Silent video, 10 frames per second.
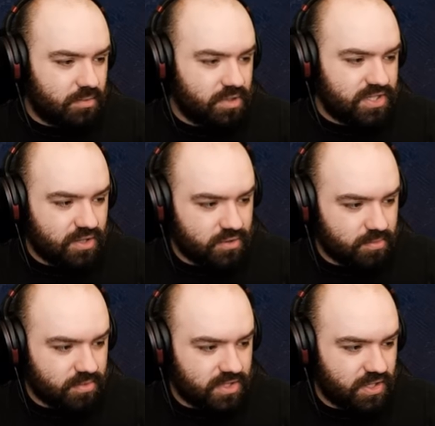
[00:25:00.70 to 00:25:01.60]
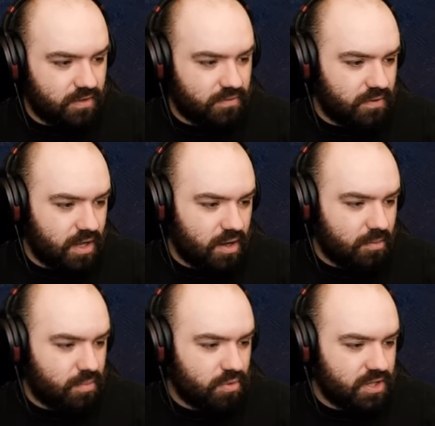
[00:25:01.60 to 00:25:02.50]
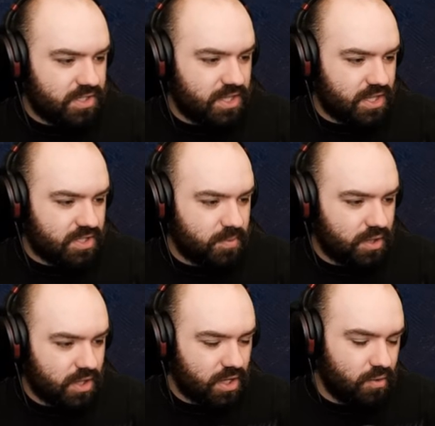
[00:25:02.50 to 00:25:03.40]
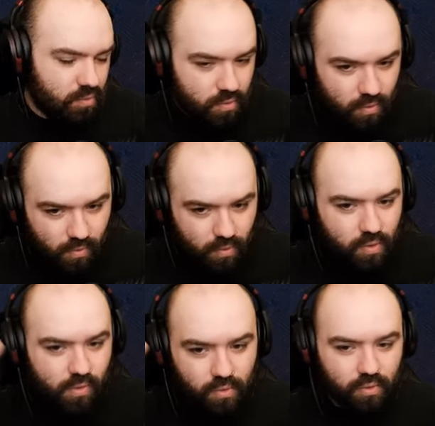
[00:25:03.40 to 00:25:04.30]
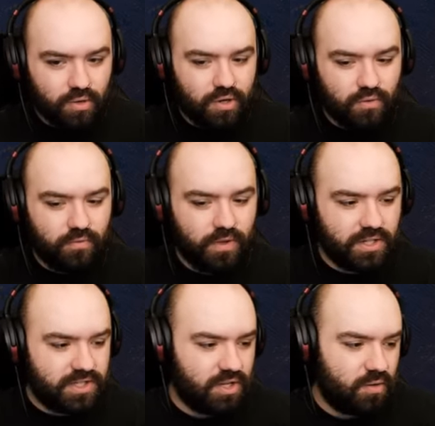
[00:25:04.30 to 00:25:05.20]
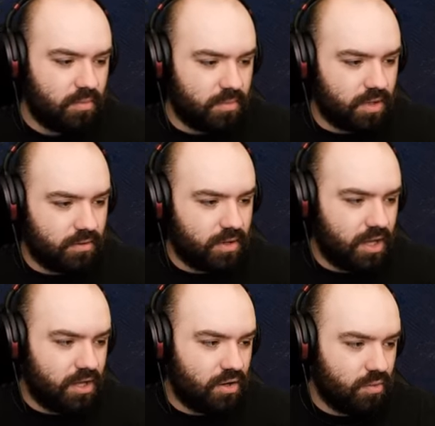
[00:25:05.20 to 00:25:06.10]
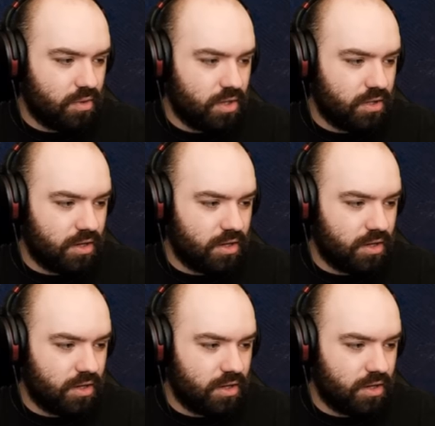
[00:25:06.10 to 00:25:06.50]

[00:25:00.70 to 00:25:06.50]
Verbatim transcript: I'm going to sell some stuff. Now, I bought these things being like, ooh, cool fancy equipment. And you know what?